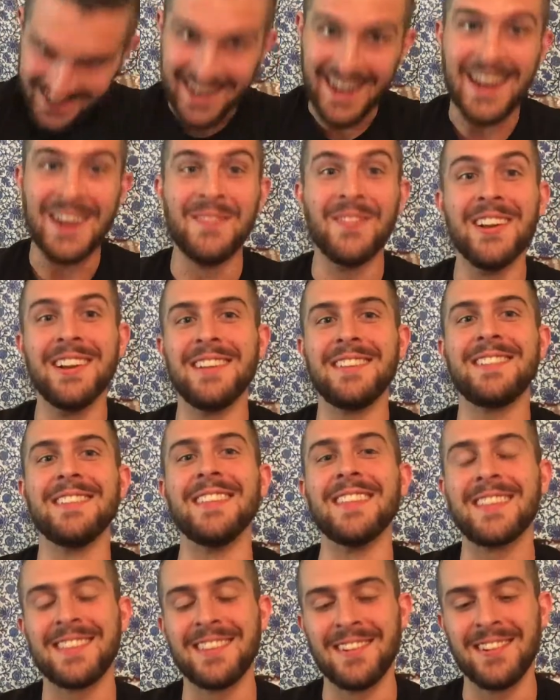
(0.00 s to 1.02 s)
8 minutes
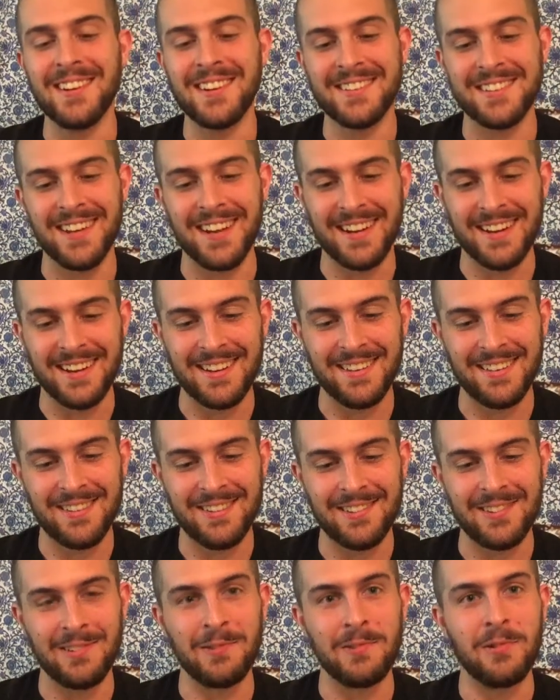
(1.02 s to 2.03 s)
and 30
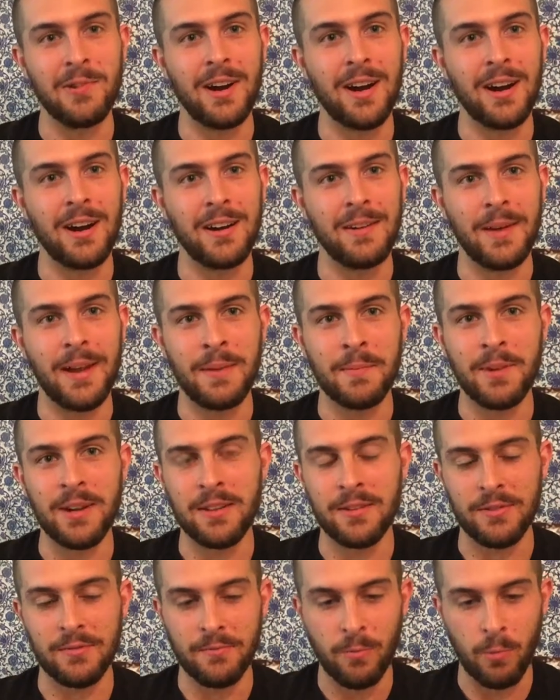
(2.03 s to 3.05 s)
seconds to 8
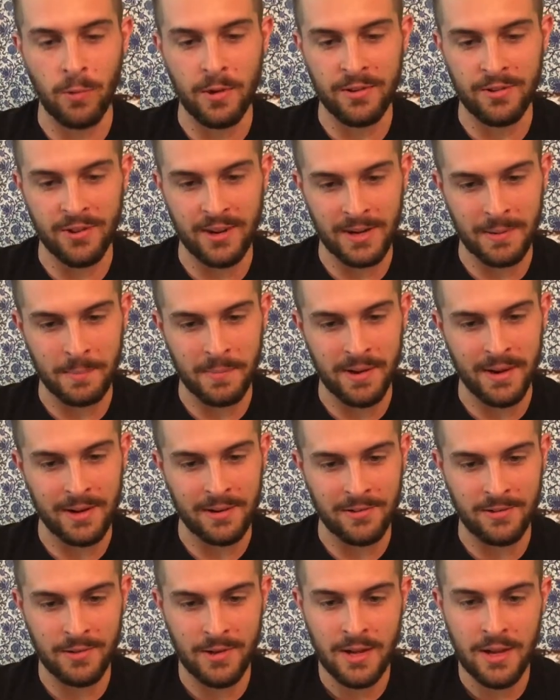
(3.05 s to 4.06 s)
minutes and 40 second
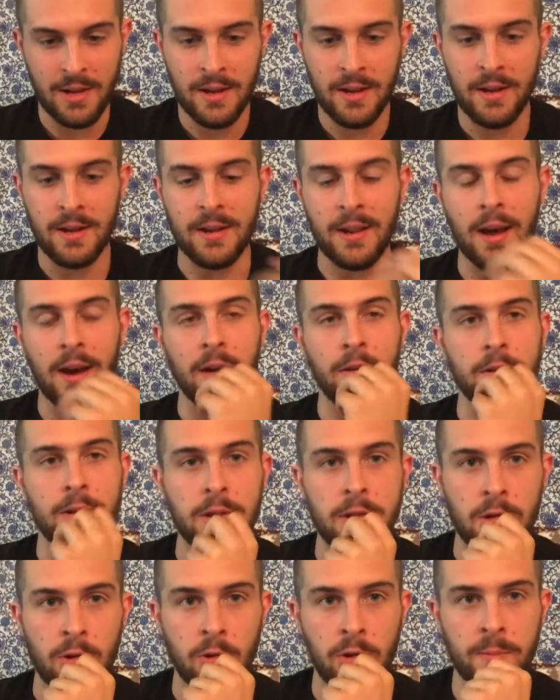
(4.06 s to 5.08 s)
pace. Now,
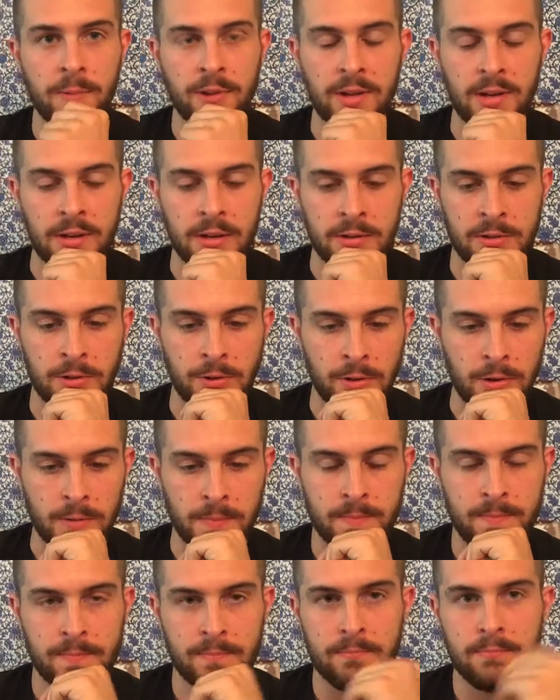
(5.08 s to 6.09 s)
normally under,
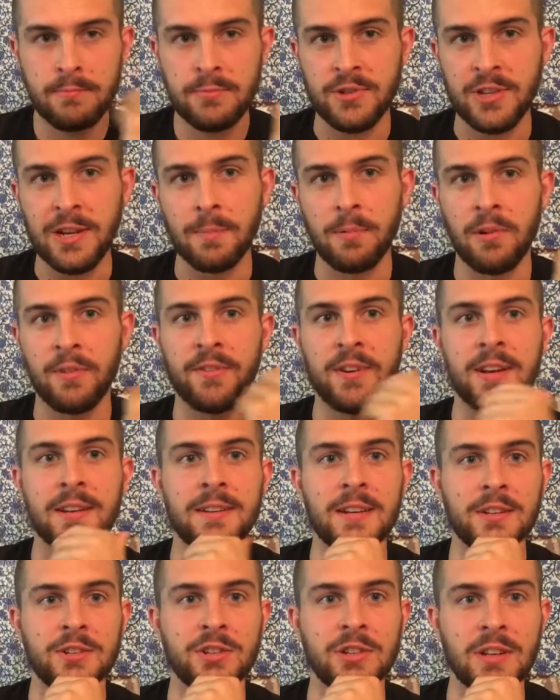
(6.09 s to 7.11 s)
say, perfect
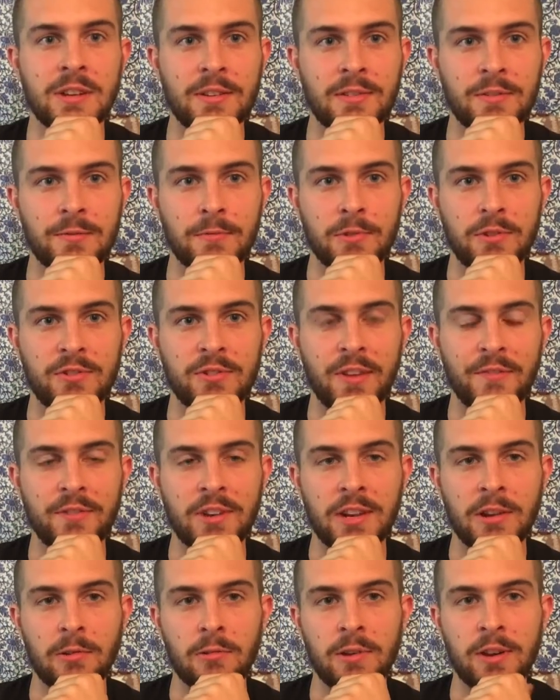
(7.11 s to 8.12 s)
conditions, if it was
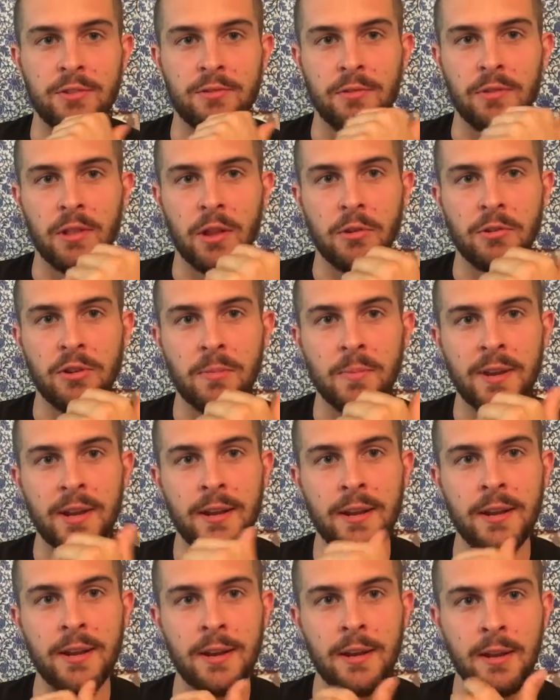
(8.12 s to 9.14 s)
70 degrees with low
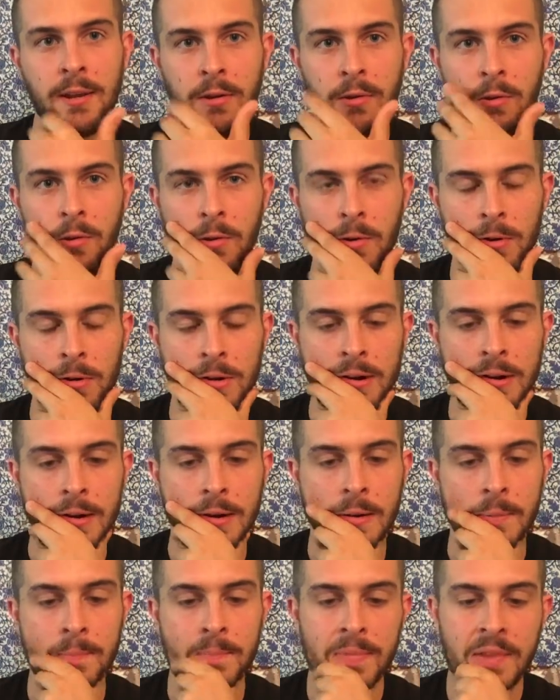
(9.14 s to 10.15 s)
humidity,
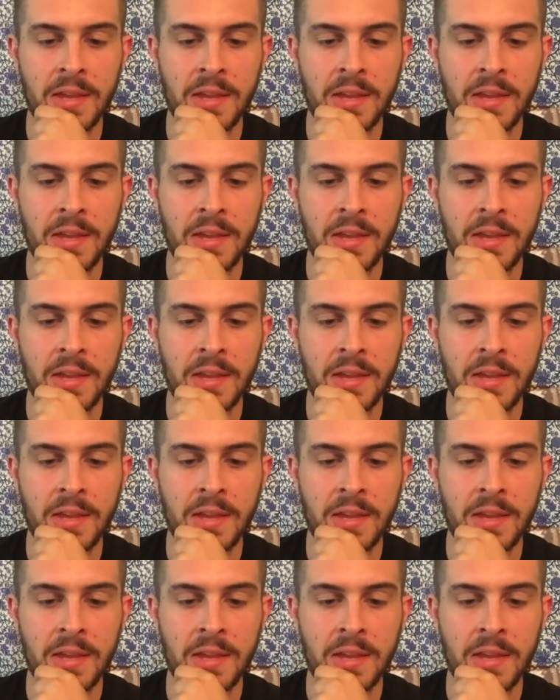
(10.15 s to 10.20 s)
or